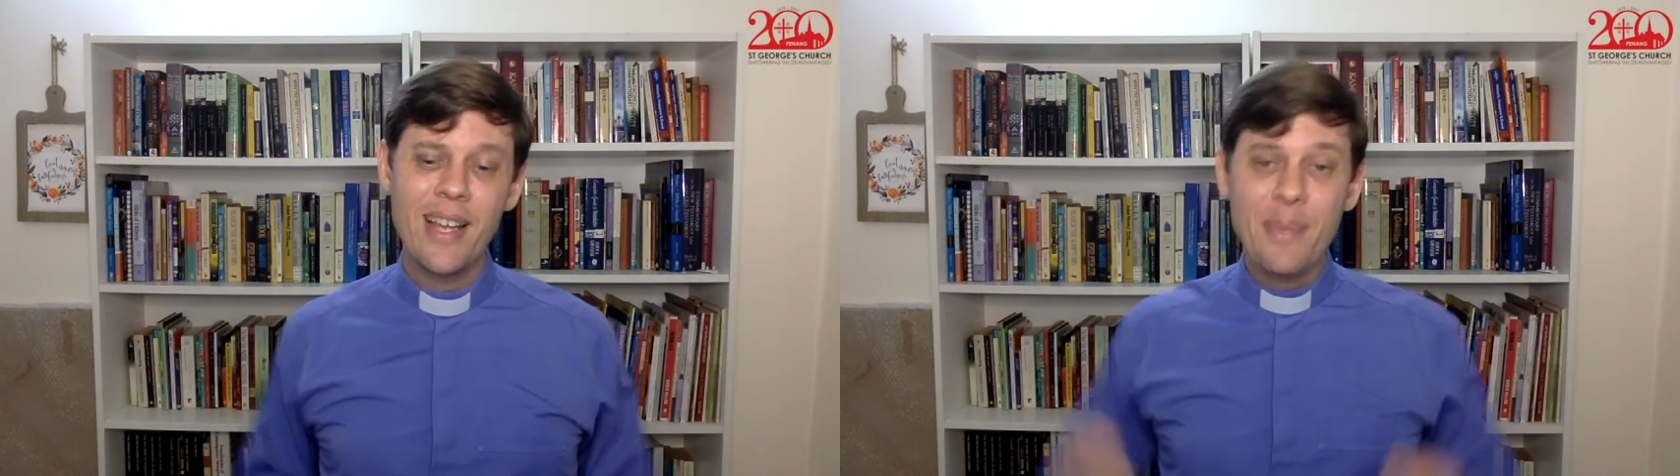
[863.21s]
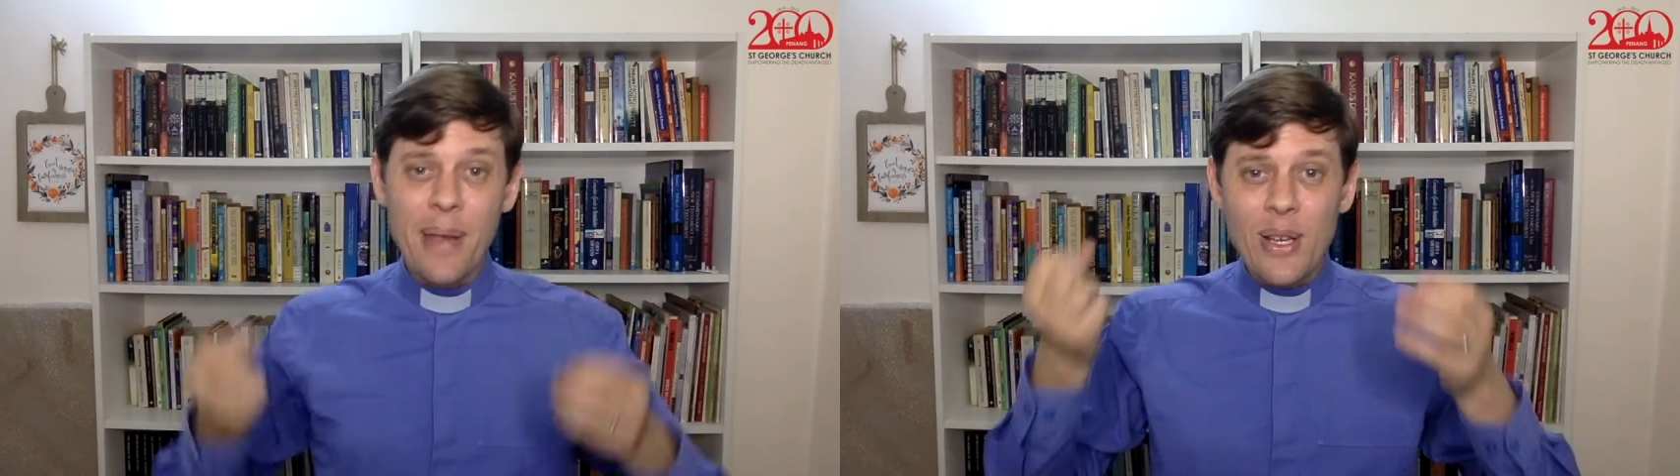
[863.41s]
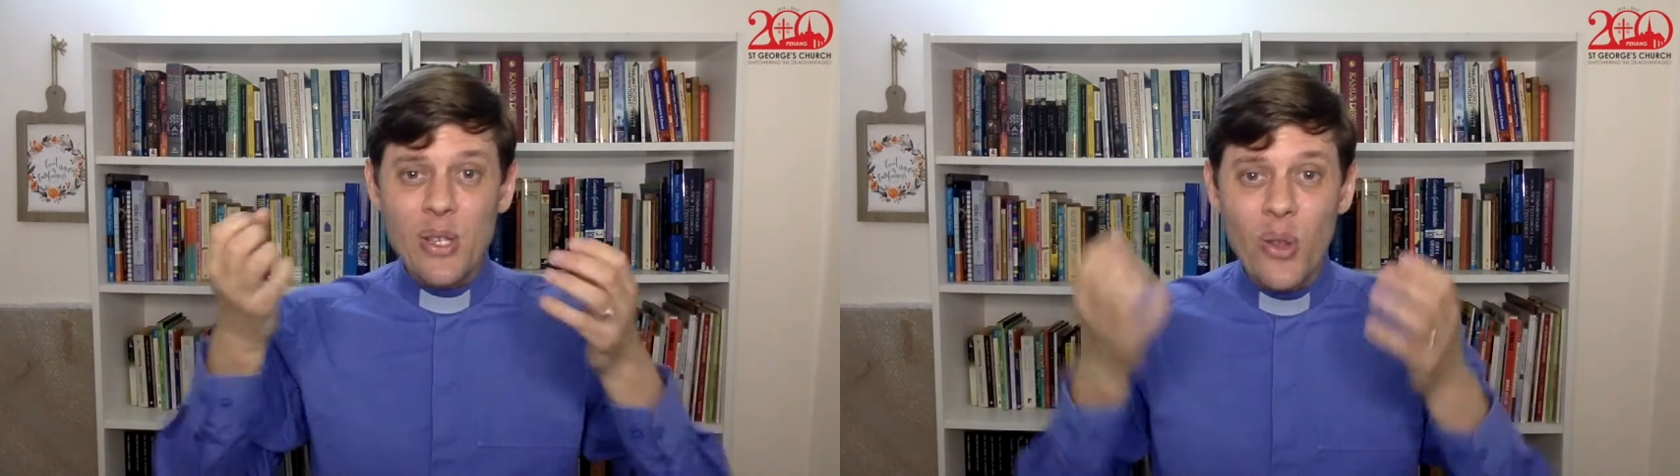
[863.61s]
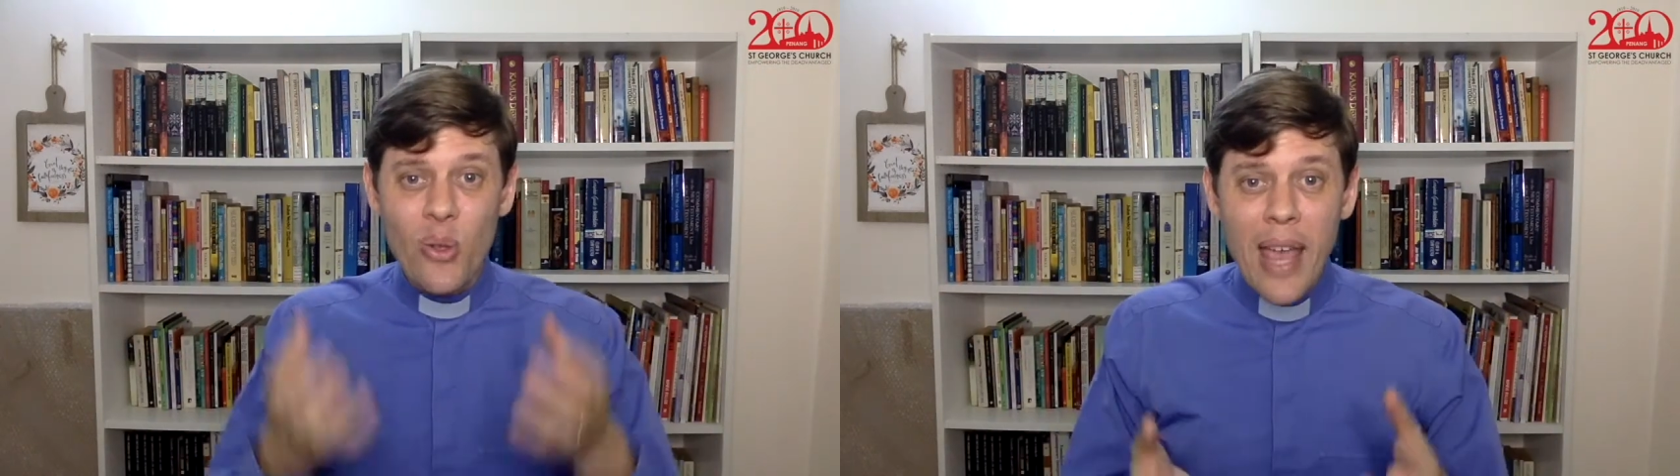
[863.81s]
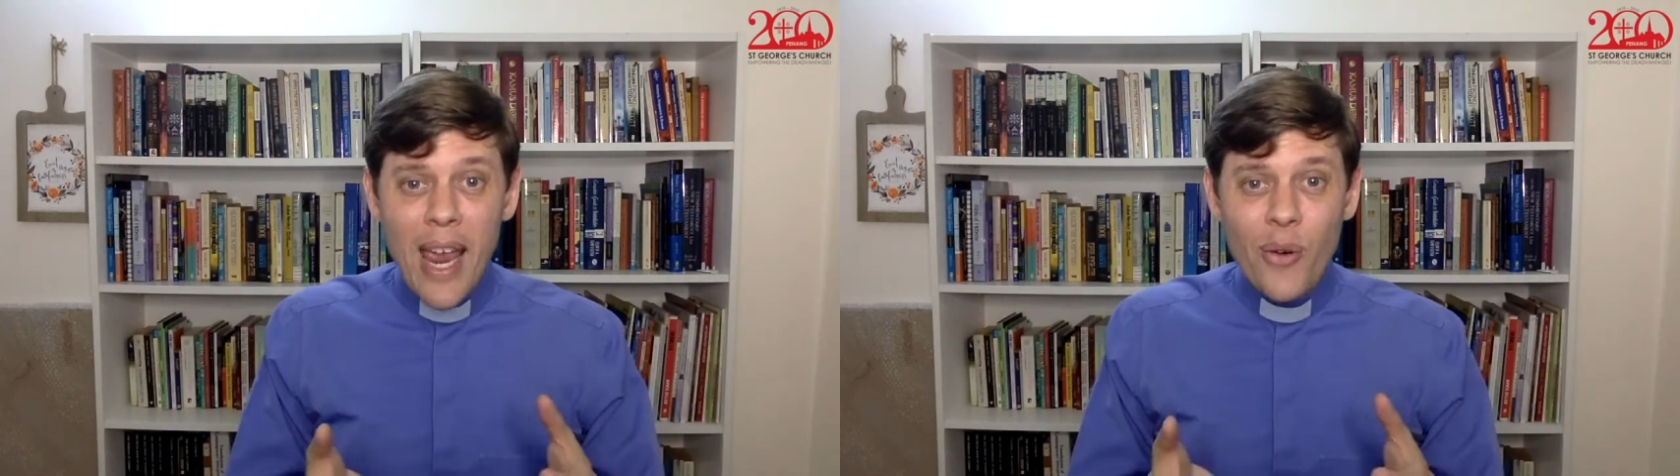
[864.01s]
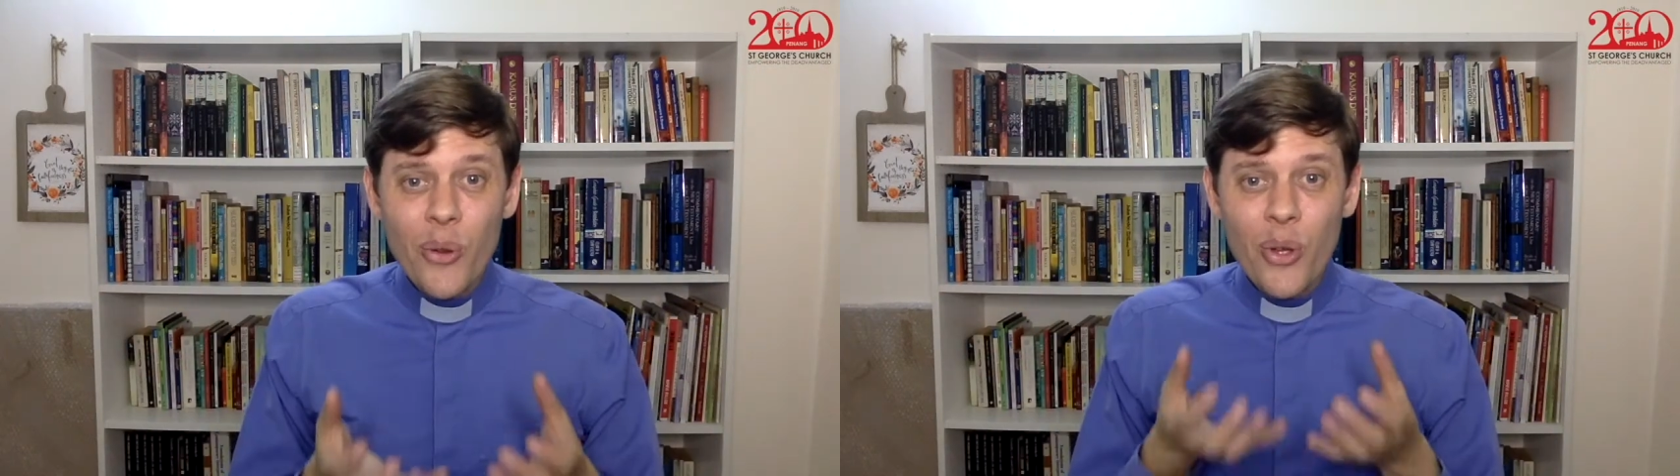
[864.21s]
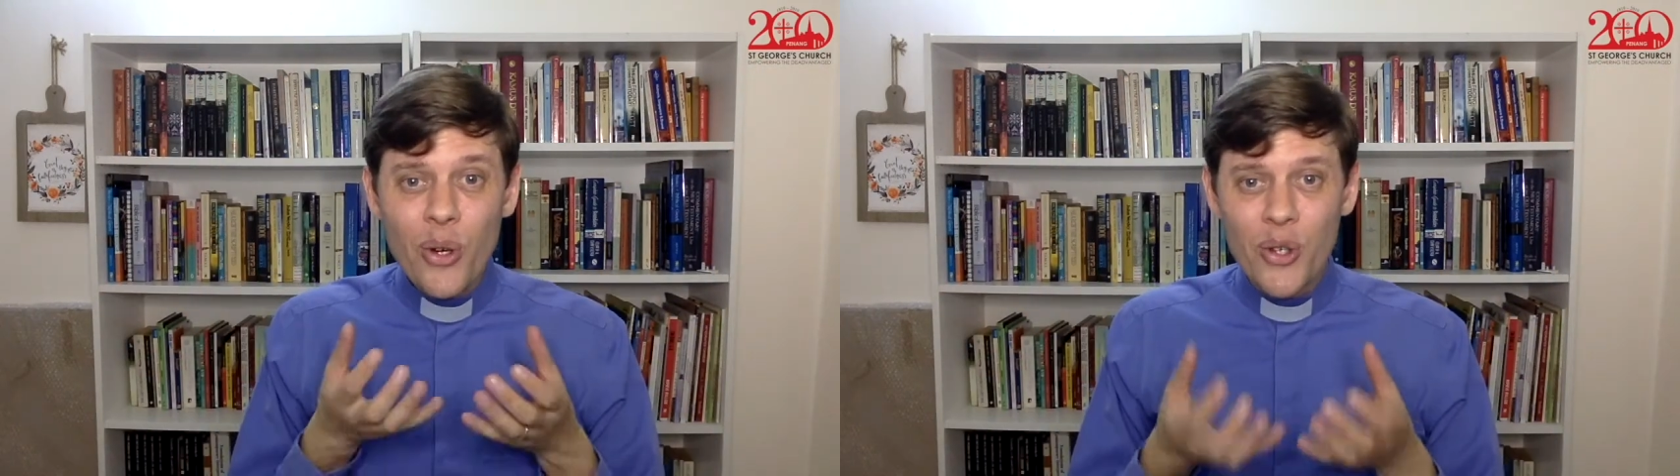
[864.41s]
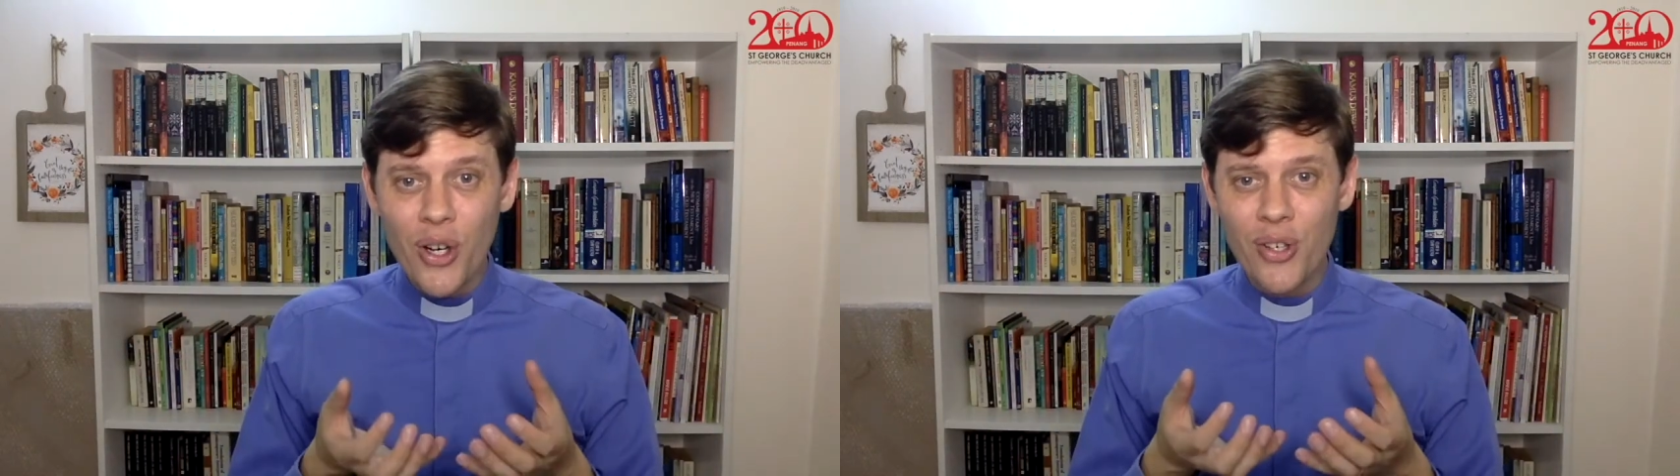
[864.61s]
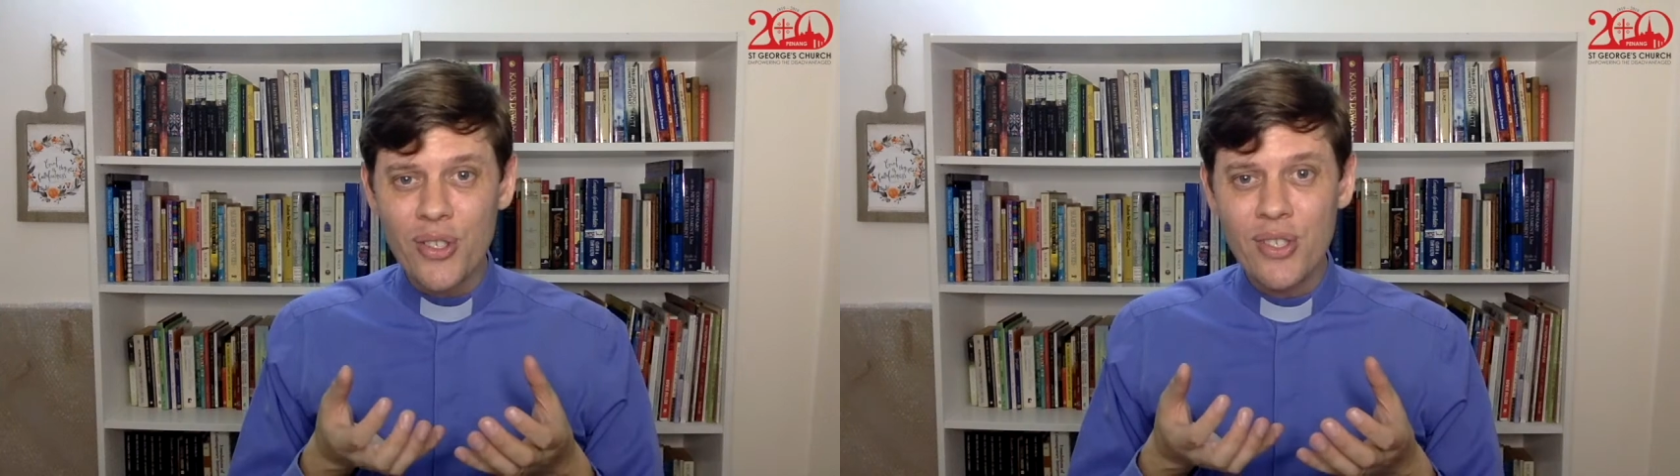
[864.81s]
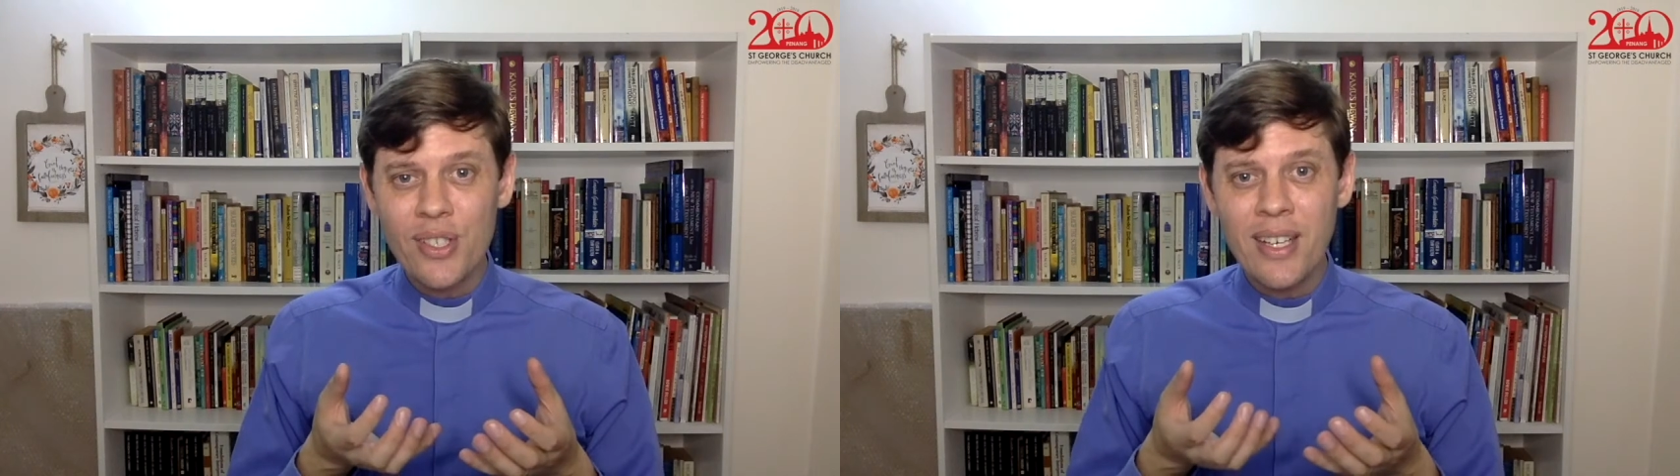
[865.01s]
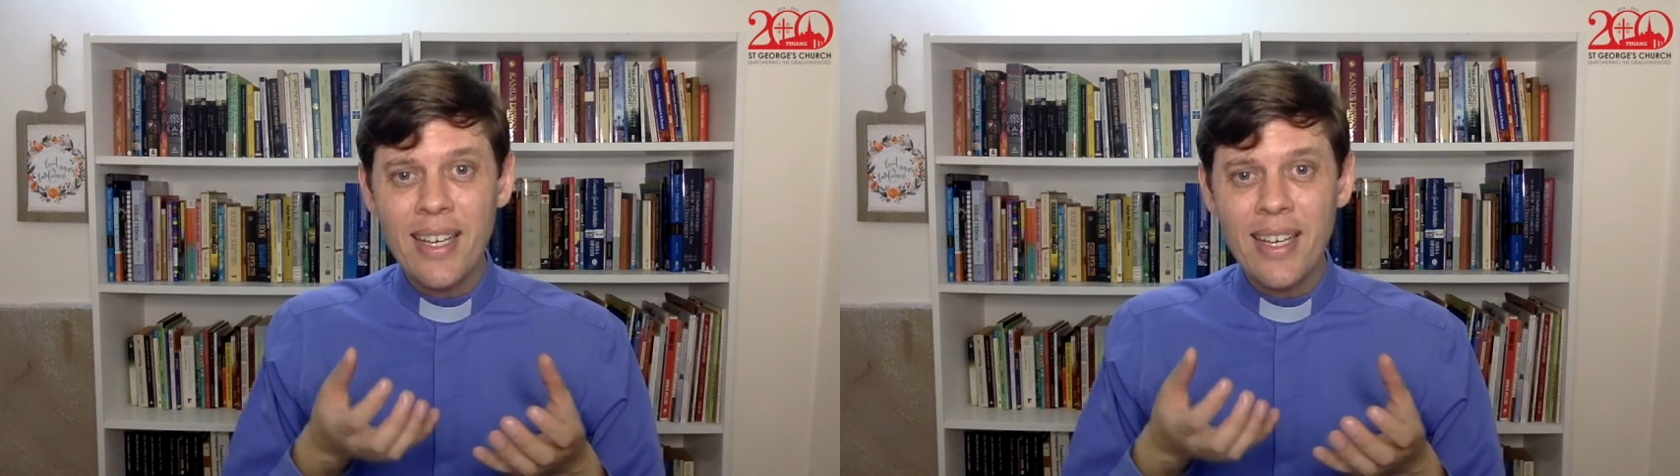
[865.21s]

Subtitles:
Because there on the cross,